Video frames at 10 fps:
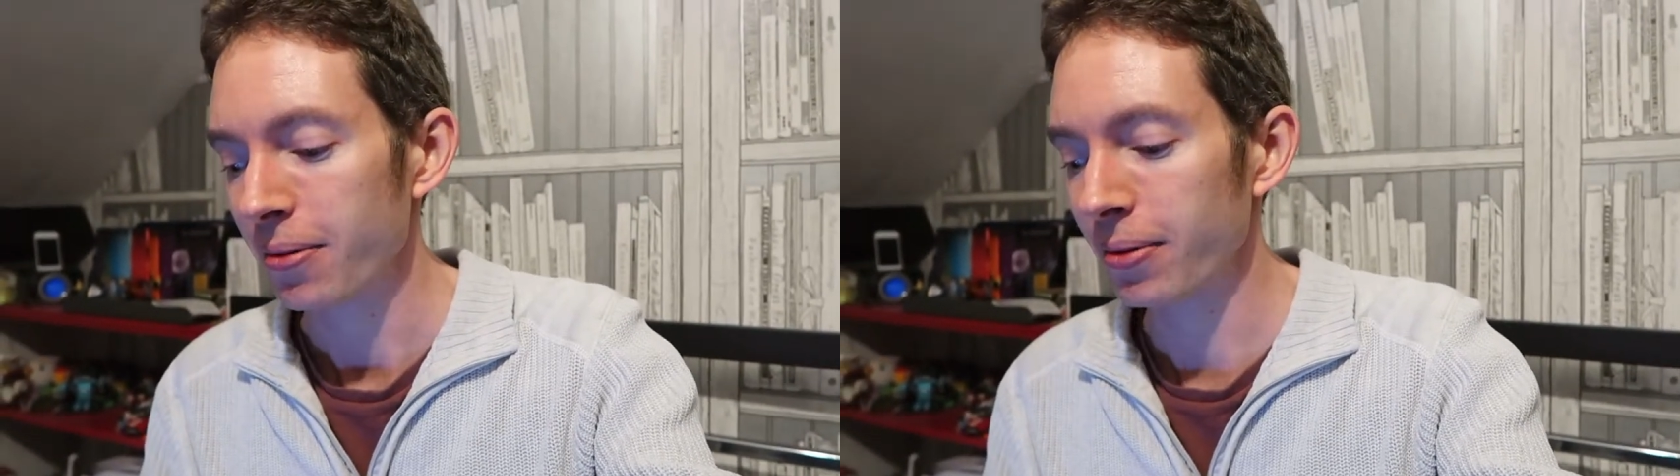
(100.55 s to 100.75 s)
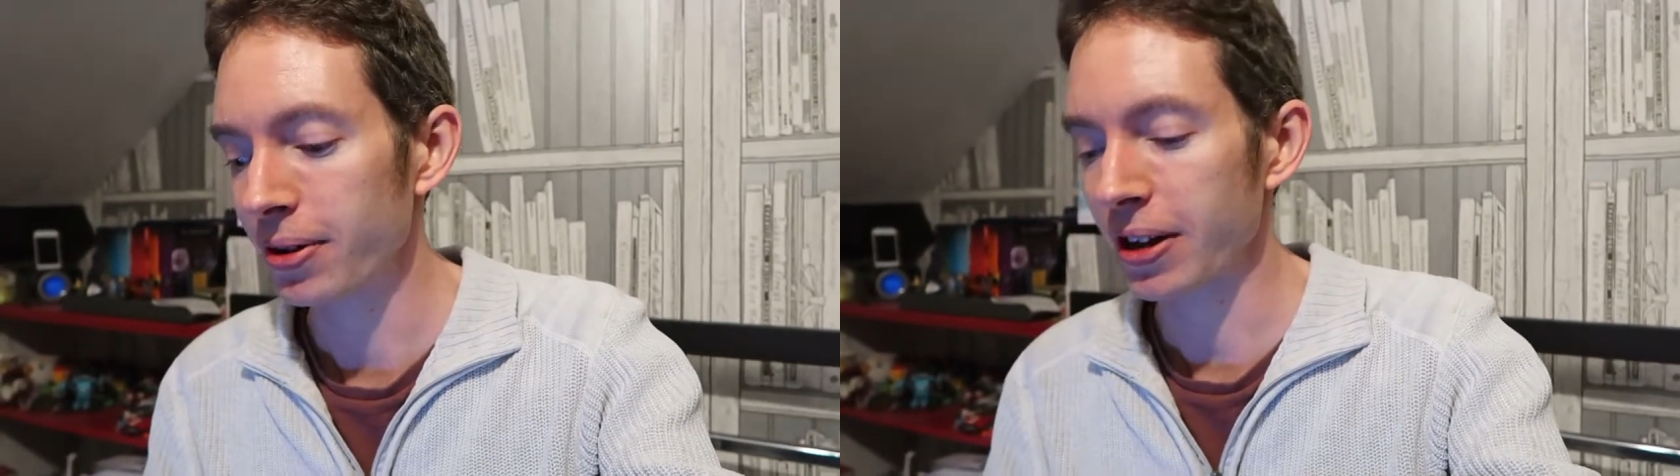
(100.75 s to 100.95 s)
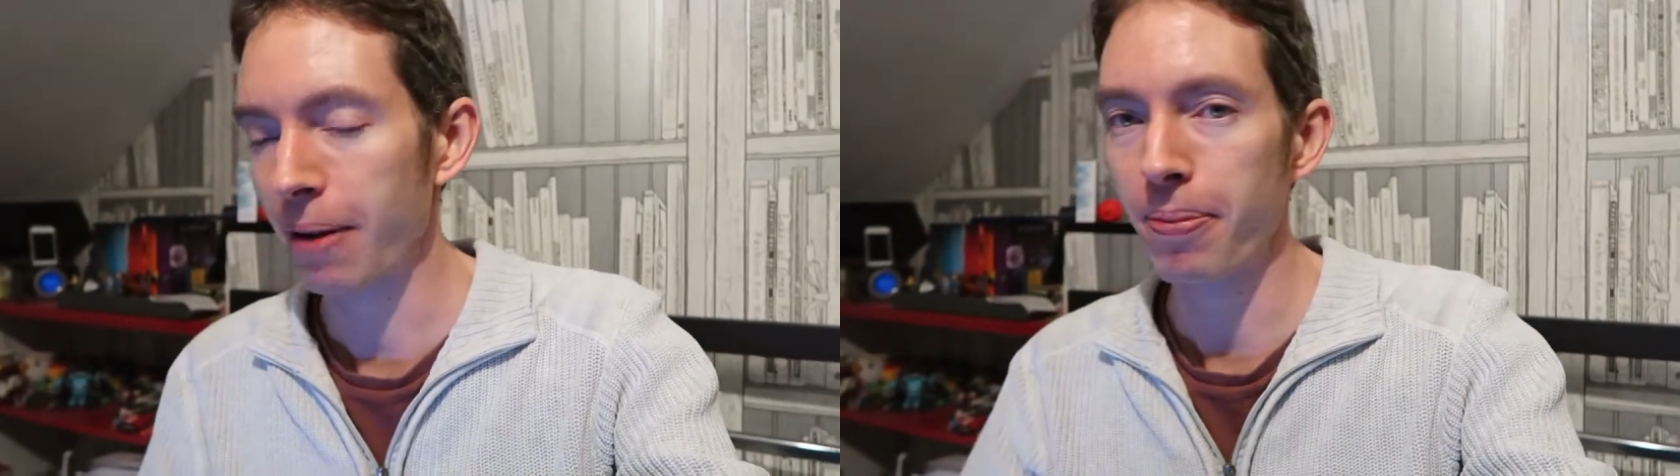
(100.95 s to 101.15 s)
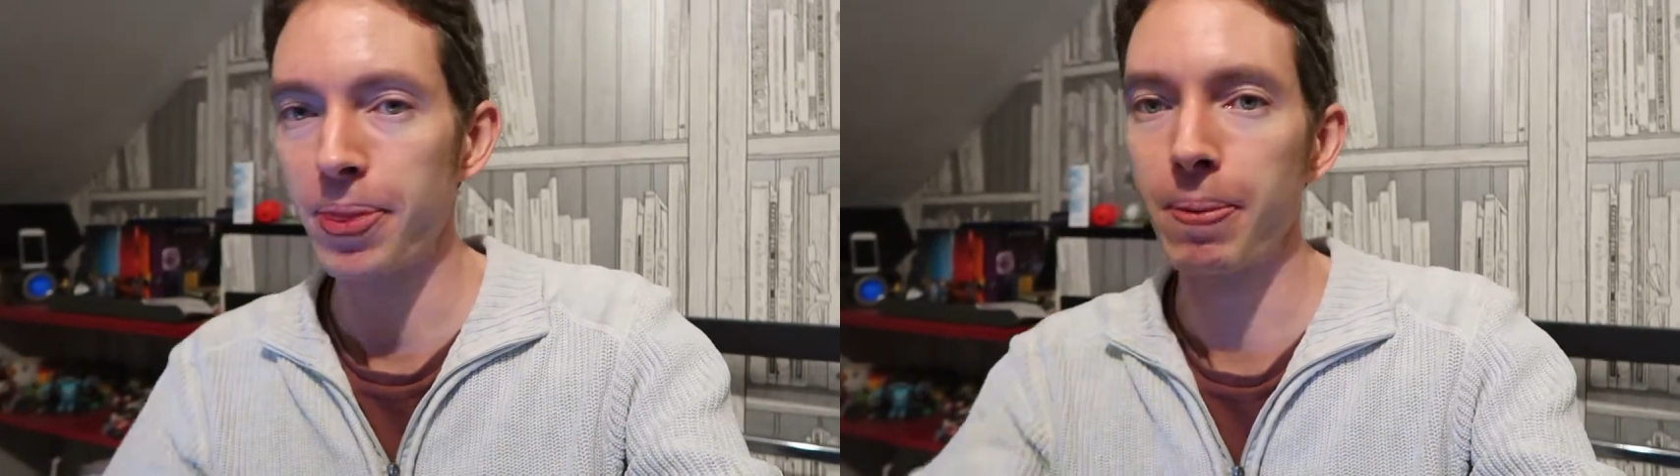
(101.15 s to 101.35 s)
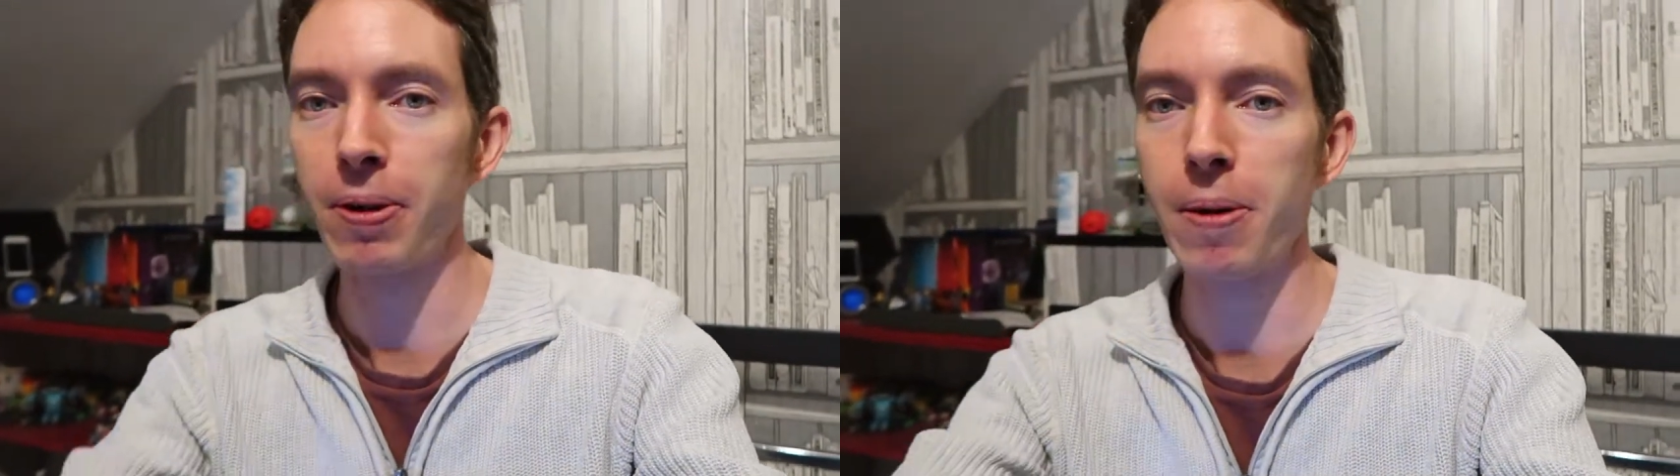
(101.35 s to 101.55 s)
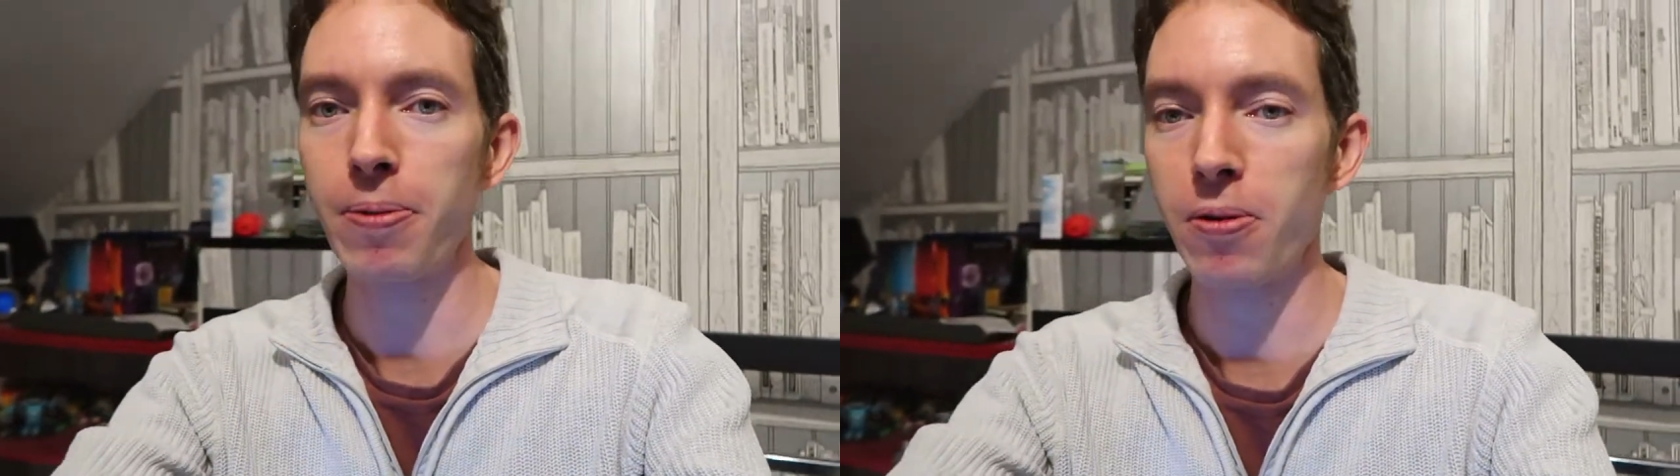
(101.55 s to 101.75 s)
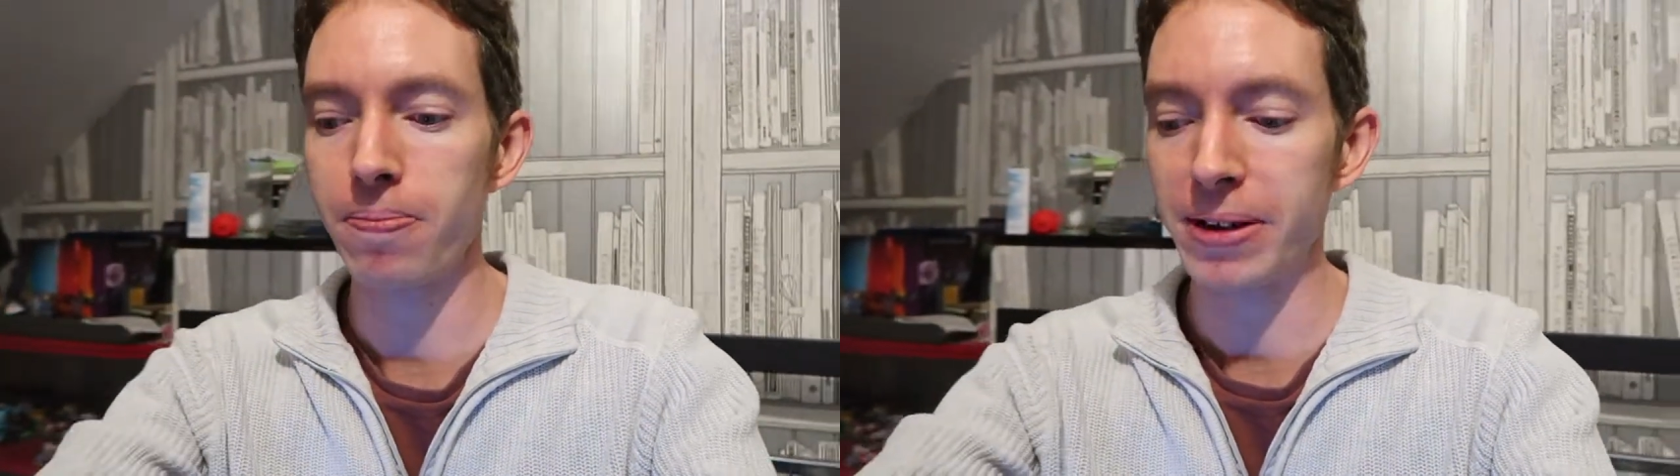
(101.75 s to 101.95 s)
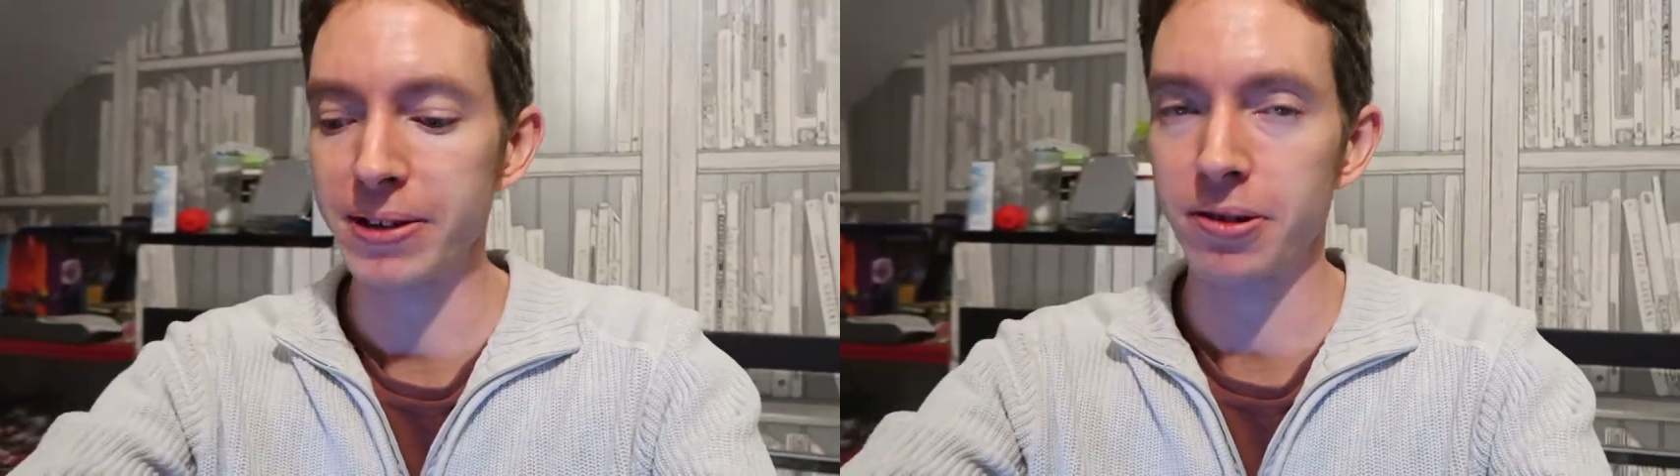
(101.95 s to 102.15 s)
was the Purple
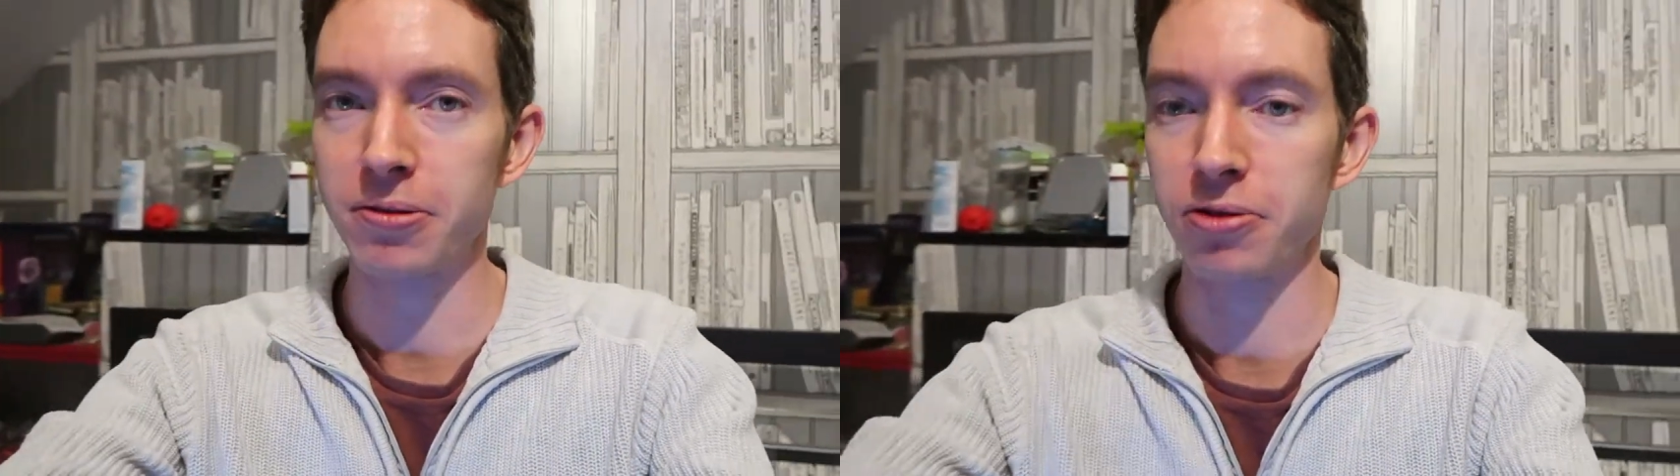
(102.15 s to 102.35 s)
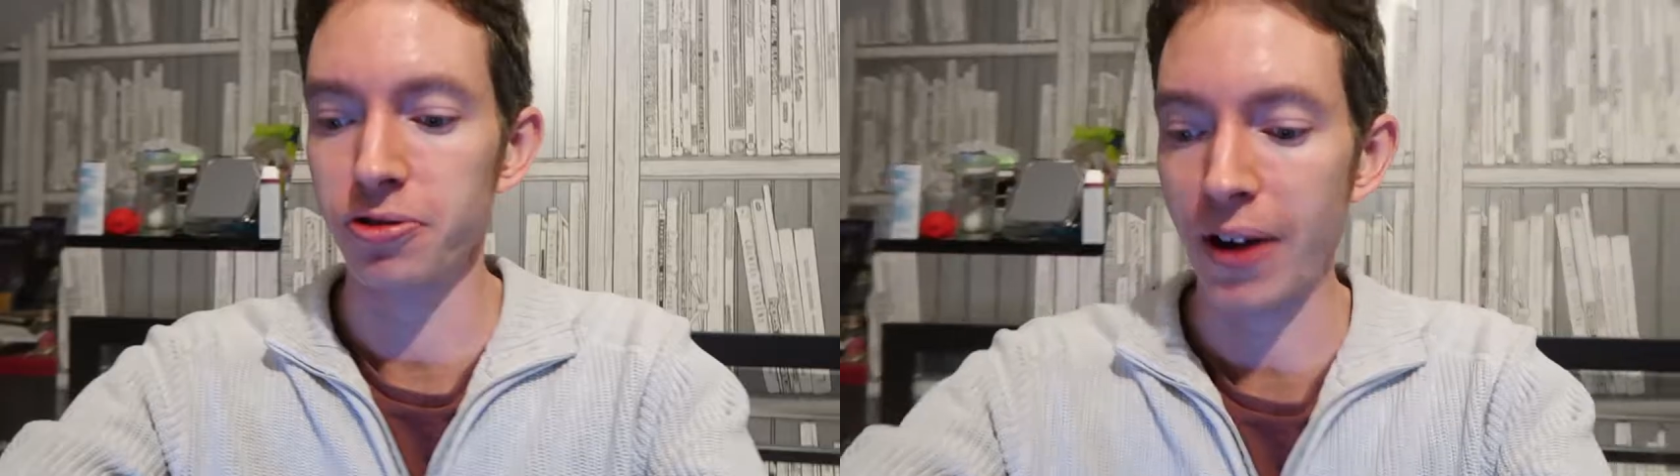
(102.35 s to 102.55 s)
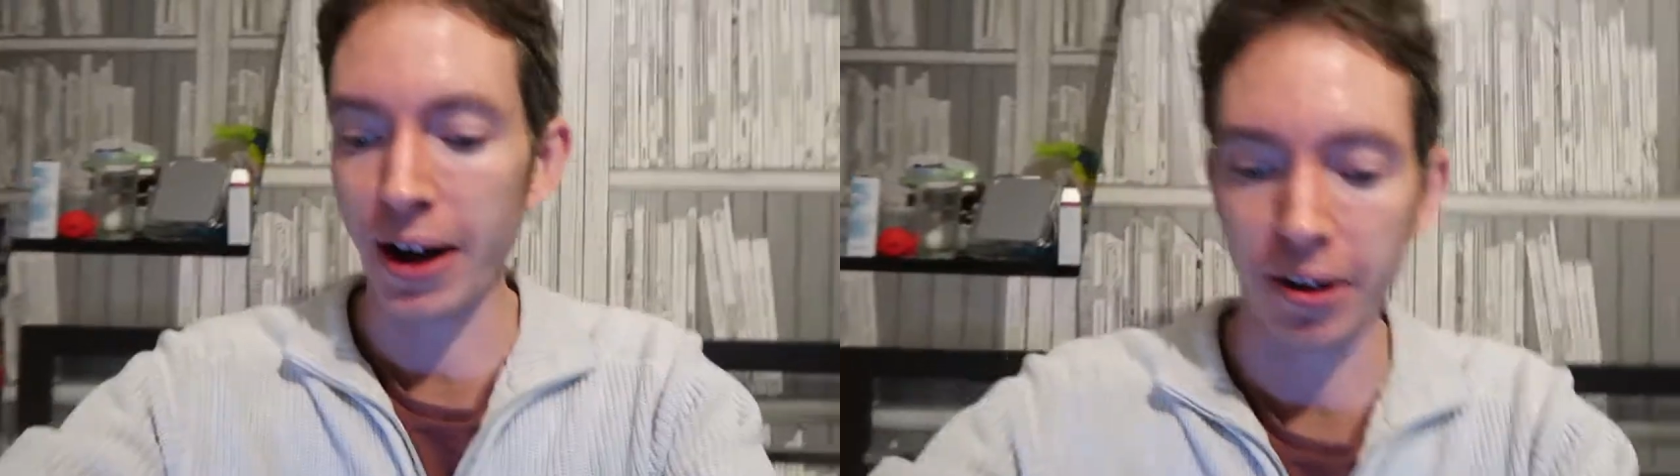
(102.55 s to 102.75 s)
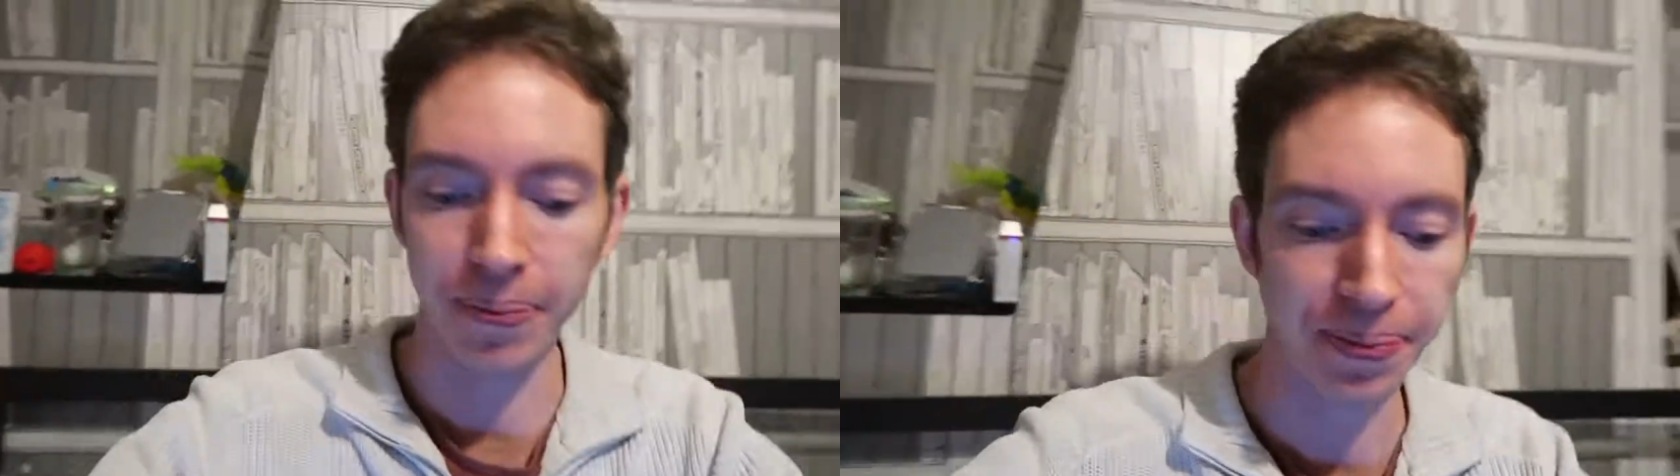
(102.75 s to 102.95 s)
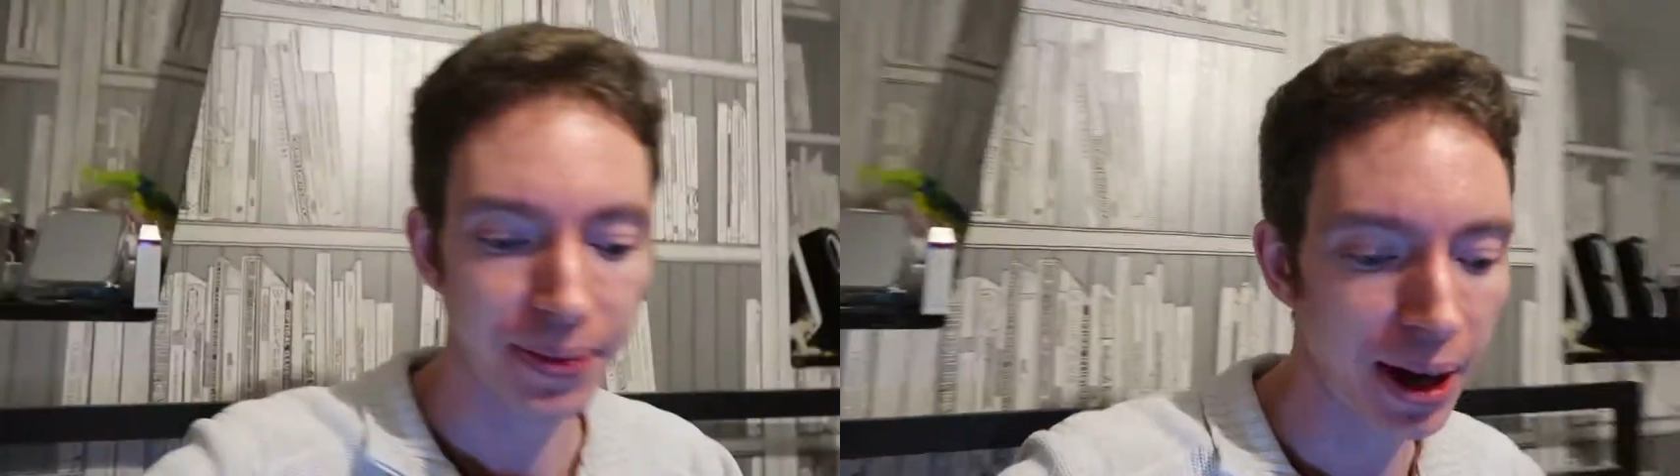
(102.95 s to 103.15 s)
Mystical Dragon.